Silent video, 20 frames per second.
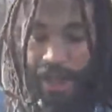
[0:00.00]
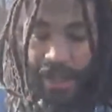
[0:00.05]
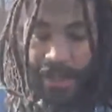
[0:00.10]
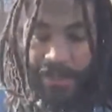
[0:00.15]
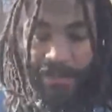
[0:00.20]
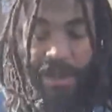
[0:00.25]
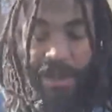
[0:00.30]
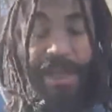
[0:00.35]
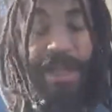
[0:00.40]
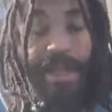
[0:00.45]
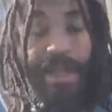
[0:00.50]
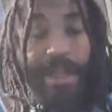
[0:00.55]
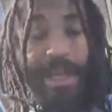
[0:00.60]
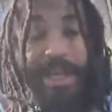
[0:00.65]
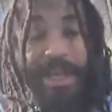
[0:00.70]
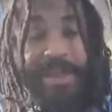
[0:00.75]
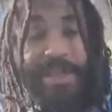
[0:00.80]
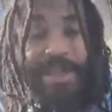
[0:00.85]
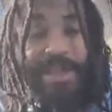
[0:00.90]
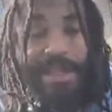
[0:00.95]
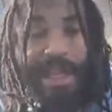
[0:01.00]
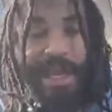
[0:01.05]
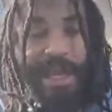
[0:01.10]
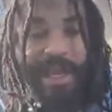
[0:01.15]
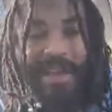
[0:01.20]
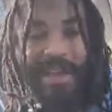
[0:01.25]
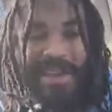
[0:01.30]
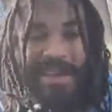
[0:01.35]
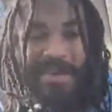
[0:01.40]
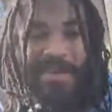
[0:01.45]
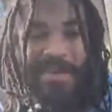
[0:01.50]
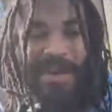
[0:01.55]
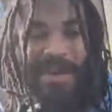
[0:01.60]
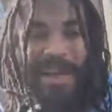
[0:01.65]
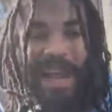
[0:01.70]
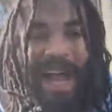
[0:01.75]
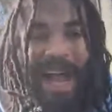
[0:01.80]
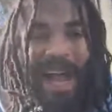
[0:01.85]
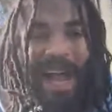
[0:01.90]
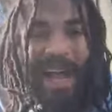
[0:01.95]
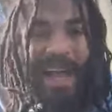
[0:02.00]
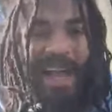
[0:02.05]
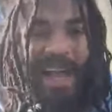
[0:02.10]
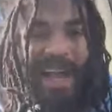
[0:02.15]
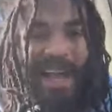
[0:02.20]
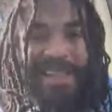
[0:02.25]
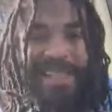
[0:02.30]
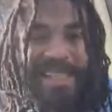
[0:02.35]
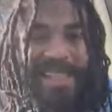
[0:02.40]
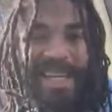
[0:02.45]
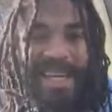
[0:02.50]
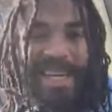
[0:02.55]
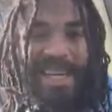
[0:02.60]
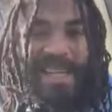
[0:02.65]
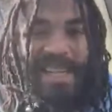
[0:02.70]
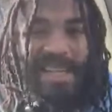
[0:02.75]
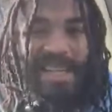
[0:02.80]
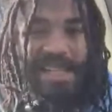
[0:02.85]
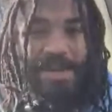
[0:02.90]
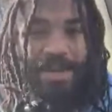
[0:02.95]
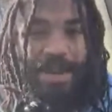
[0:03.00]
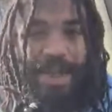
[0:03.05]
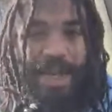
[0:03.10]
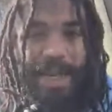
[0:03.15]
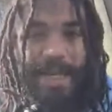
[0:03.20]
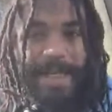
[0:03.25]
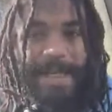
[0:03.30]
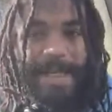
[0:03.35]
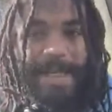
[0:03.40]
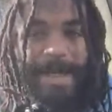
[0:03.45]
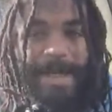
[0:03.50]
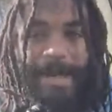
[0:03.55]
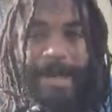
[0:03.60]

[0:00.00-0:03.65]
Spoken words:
reading later today. But I share this because